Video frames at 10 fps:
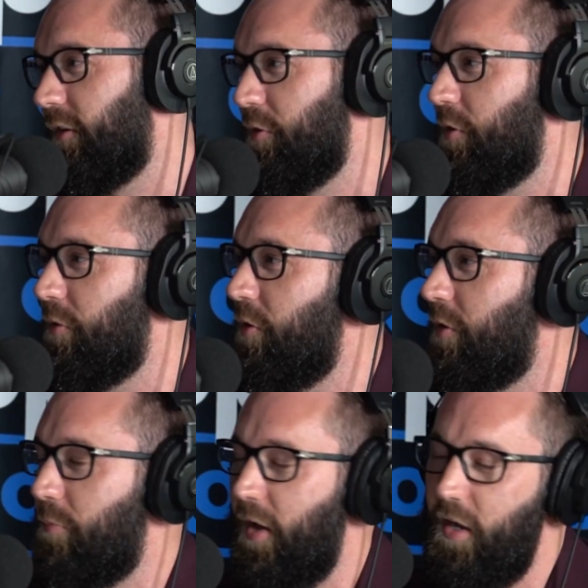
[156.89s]
You
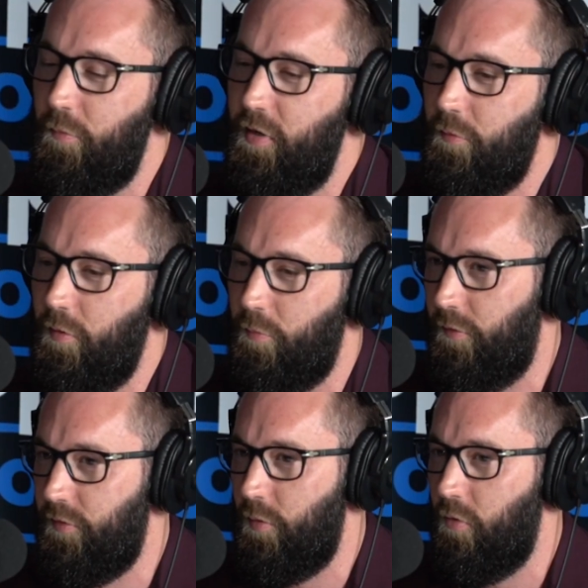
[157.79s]
can pay to be
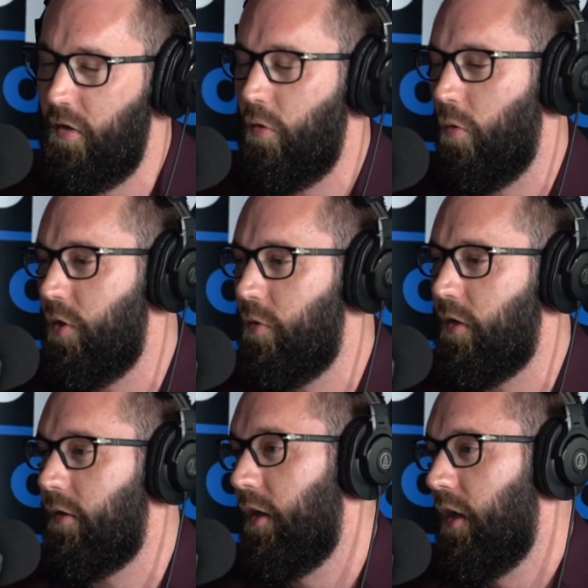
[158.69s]
somewhere, or you
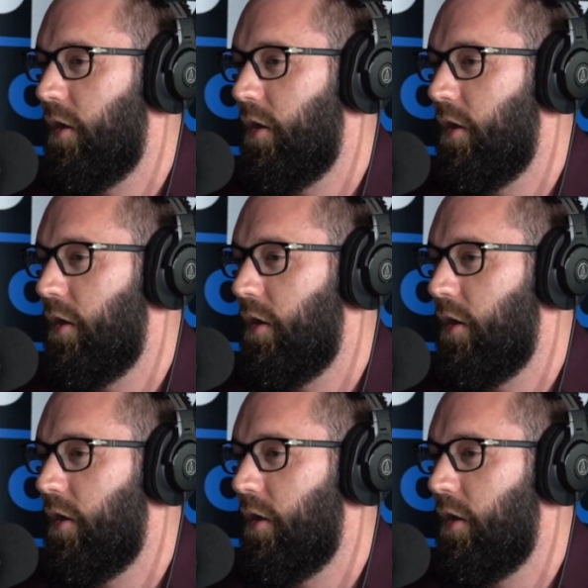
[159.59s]
can